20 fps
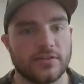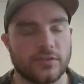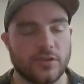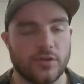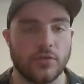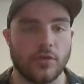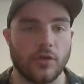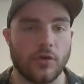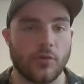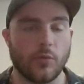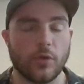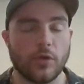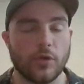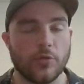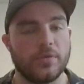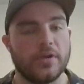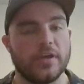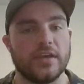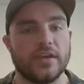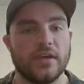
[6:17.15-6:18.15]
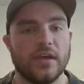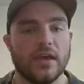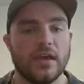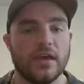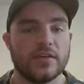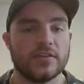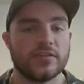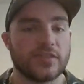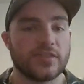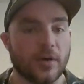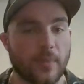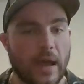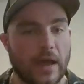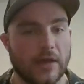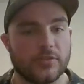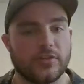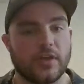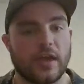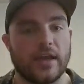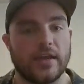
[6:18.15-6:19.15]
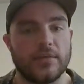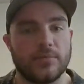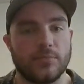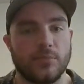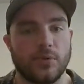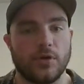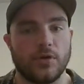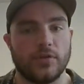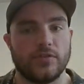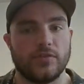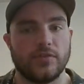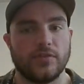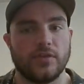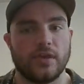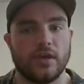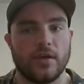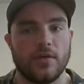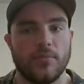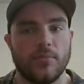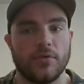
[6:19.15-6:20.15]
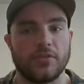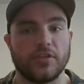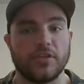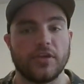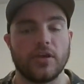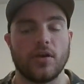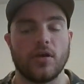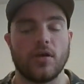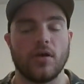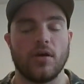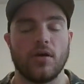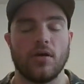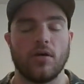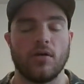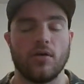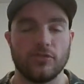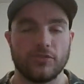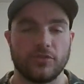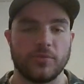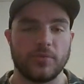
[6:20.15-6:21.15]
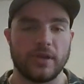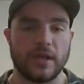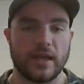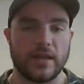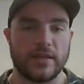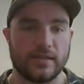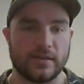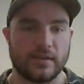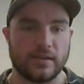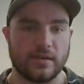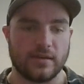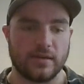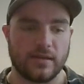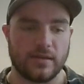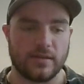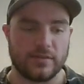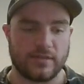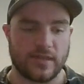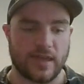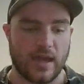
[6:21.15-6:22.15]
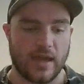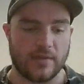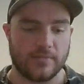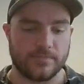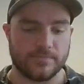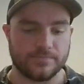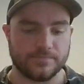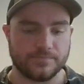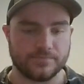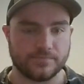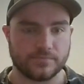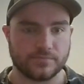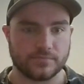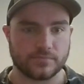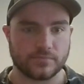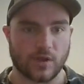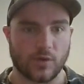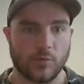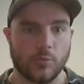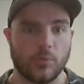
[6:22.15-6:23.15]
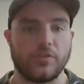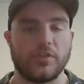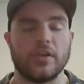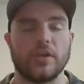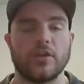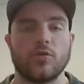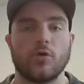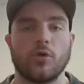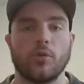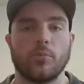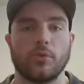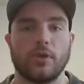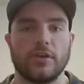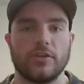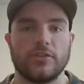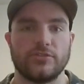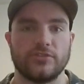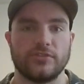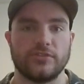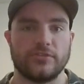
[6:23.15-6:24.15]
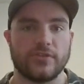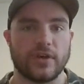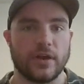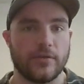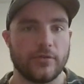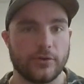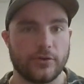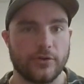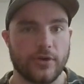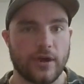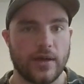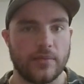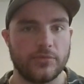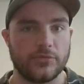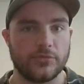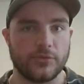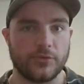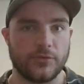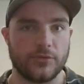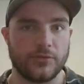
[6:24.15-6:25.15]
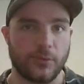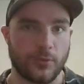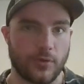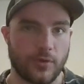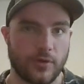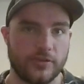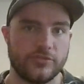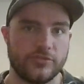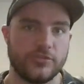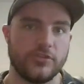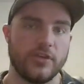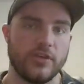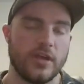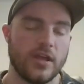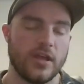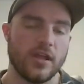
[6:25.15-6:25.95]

So there will be some outside inputs, but the ultimate idea is that with the incorporation of cover crops for forage,